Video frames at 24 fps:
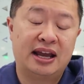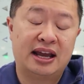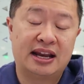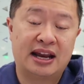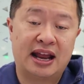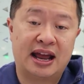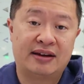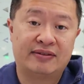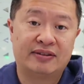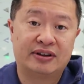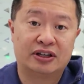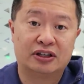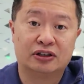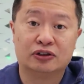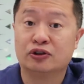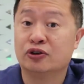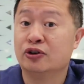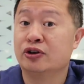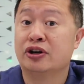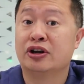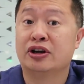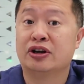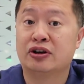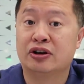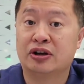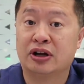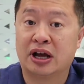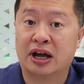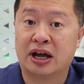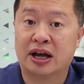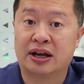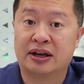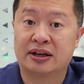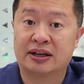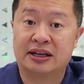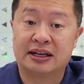and having to learn it
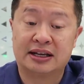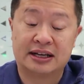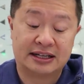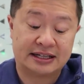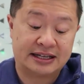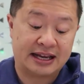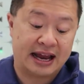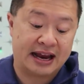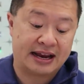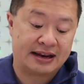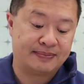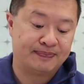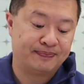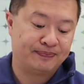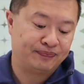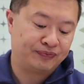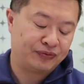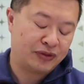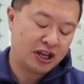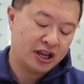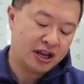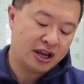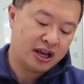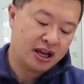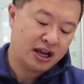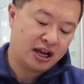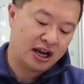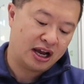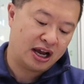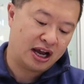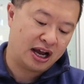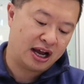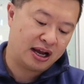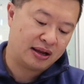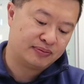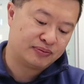uh, in a day.
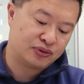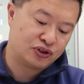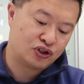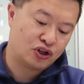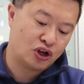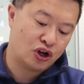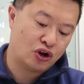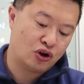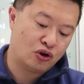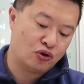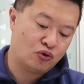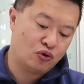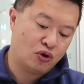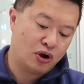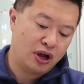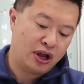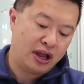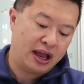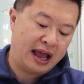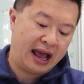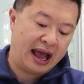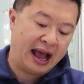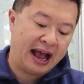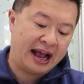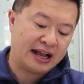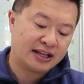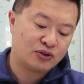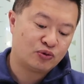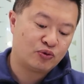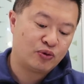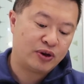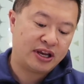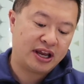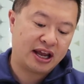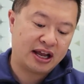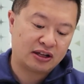Um, so
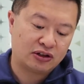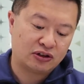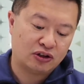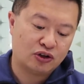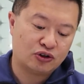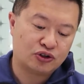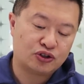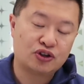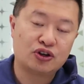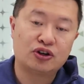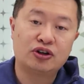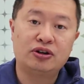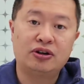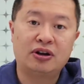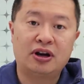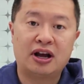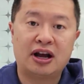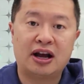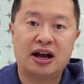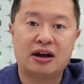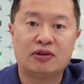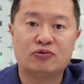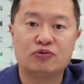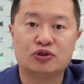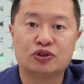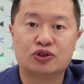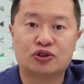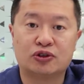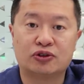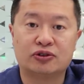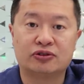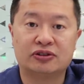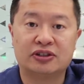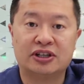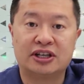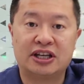as we get closer, uh, we'll
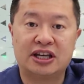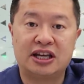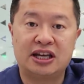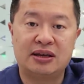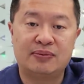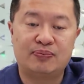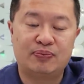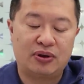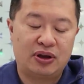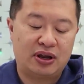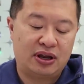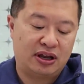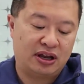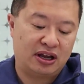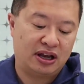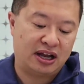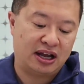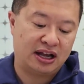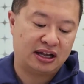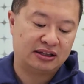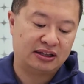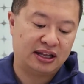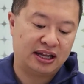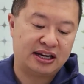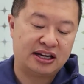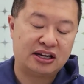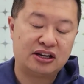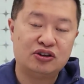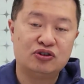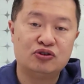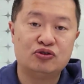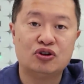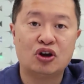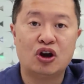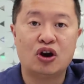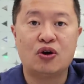certainly keep uh, letting
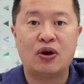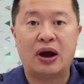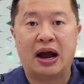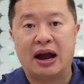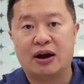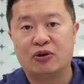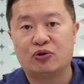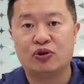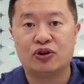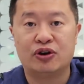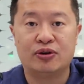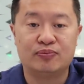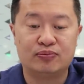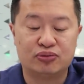you know how we're